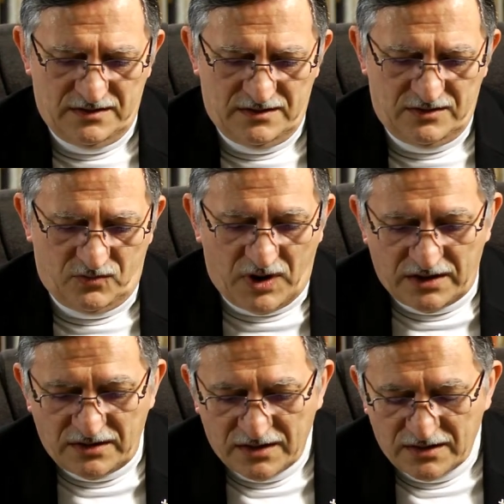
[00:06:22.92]

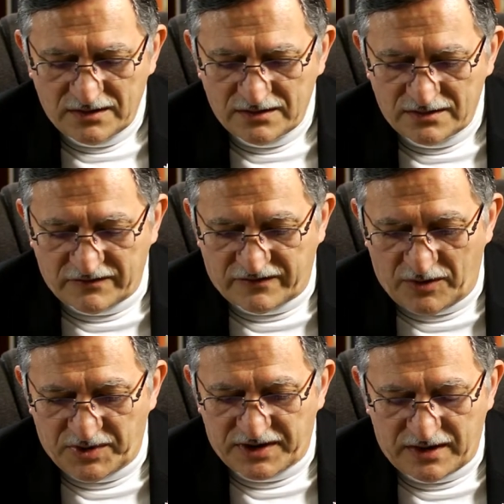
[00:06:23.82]
When the
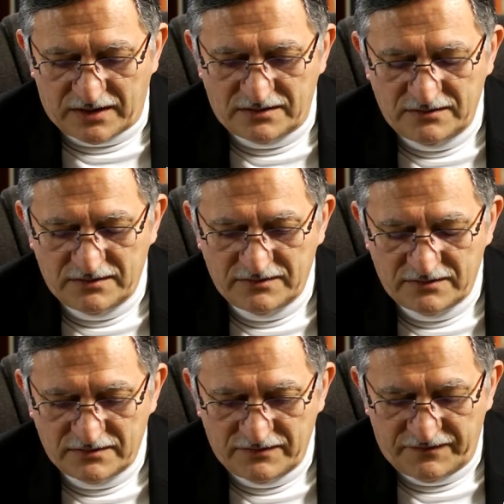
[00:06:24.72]
Sabbath had
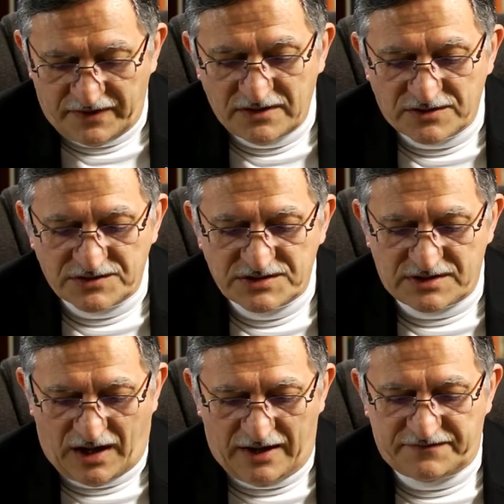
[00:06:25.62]
finished,
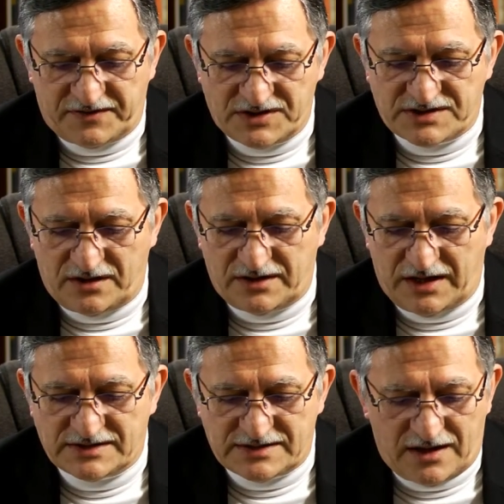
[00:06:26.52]
after the sun had
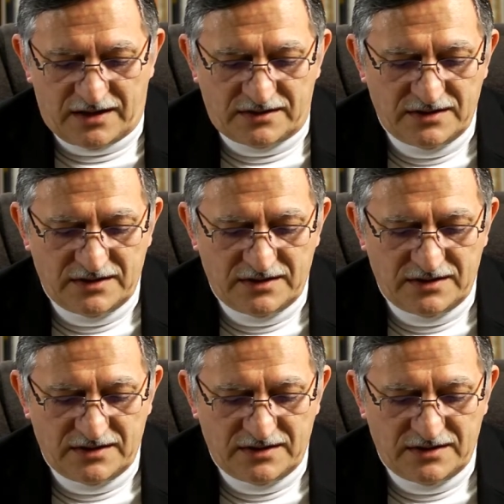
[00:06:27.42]
set,